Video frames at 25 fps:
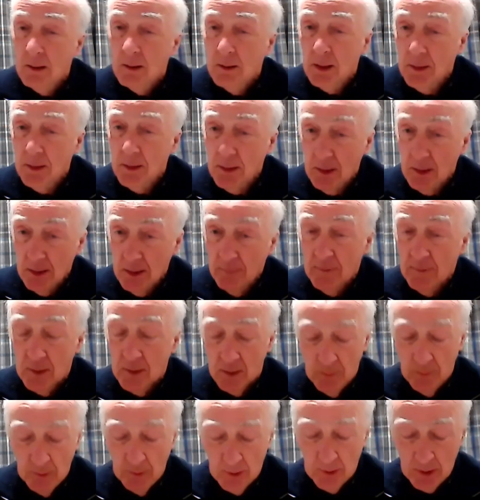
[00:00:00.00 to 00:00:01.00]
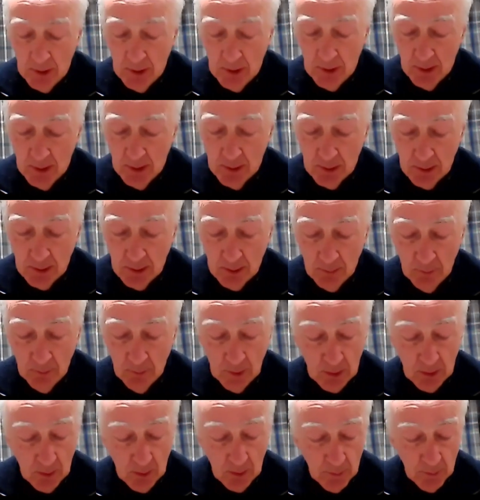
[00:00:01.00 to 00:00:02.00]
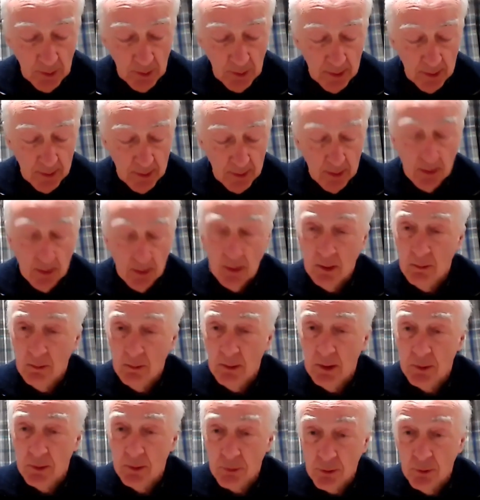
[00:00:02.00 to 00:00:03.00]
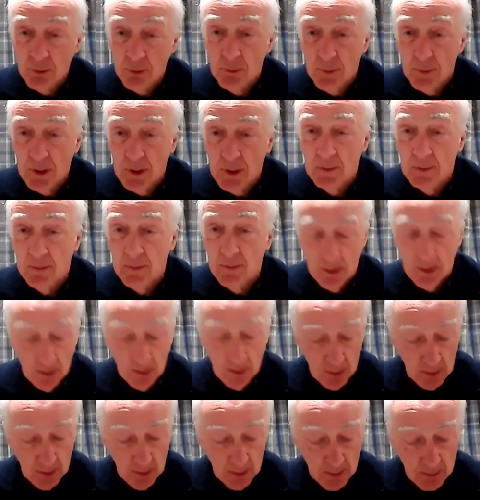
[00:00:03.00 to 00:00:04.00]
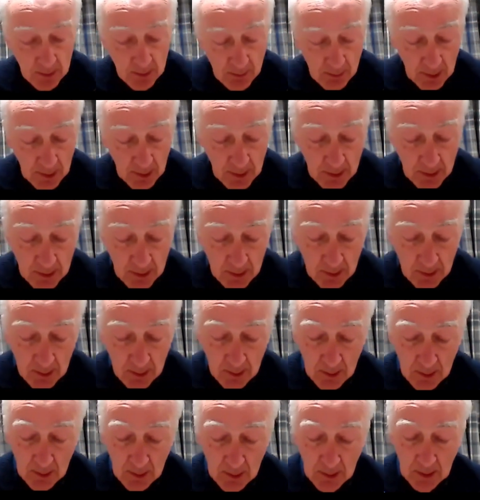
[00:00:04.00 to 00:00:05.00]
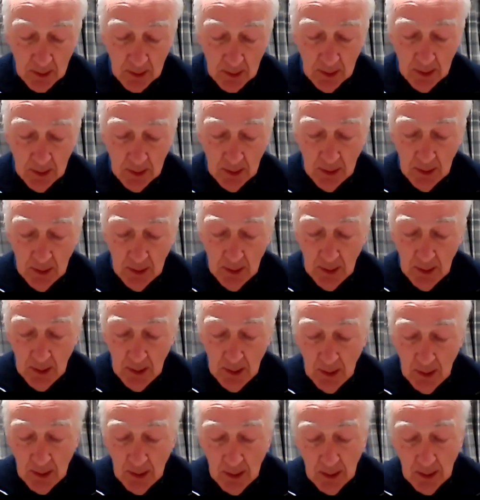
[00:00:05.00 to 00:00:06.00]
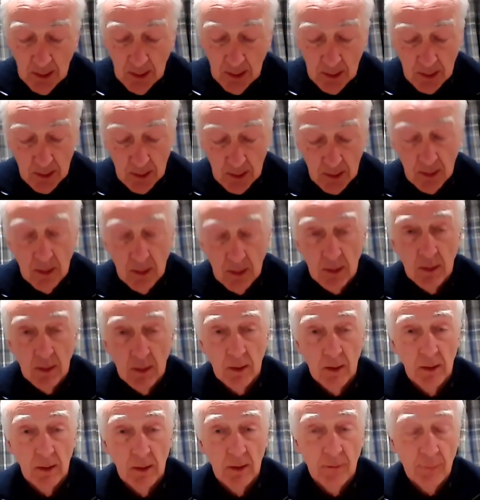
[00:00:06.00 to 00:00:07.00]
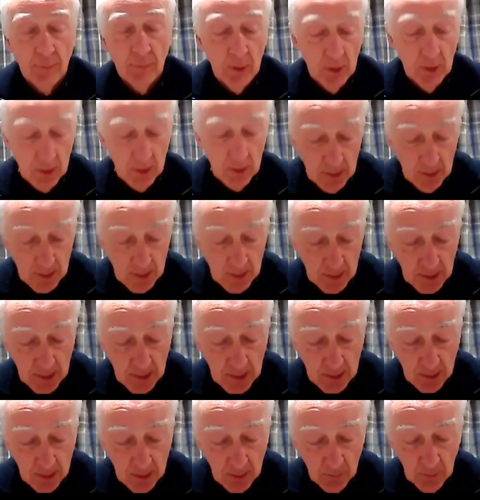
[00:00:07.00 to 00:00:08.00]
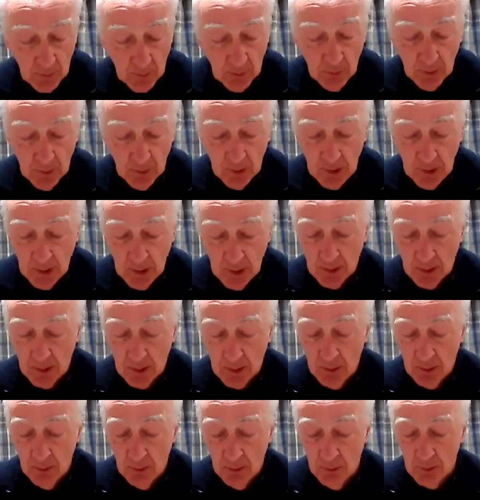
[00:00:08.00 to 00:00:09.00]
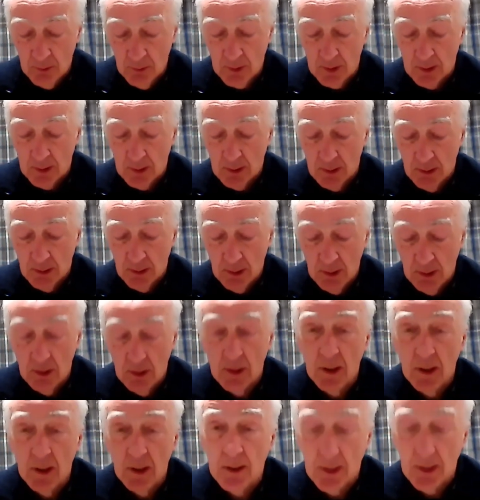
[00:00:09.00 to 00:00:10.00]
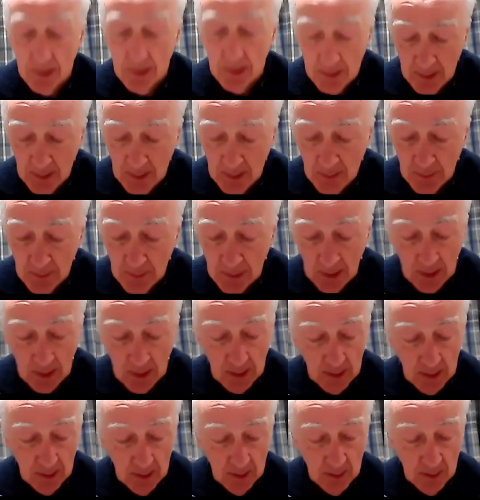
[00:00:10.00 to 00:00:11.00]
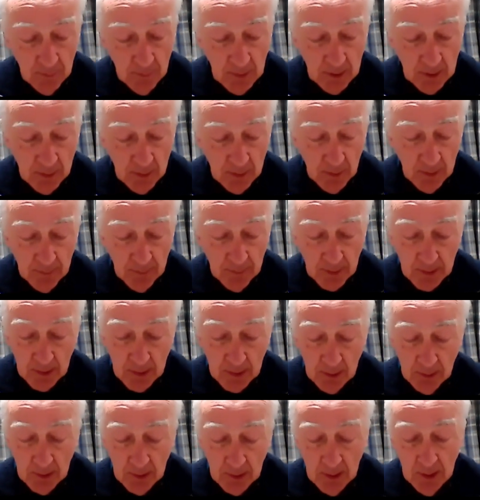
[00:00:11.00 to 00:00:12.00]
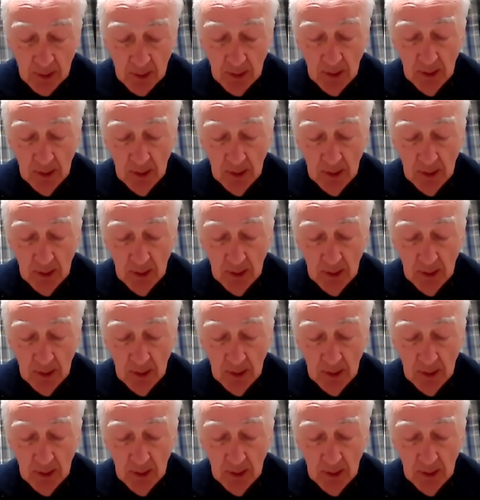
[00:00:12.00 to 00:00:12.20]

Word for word: and the invisible church, which comprises only true believers in Jesus Christ. And if we are consistent with what Jesus taught earlier that same day in the parable of the sower,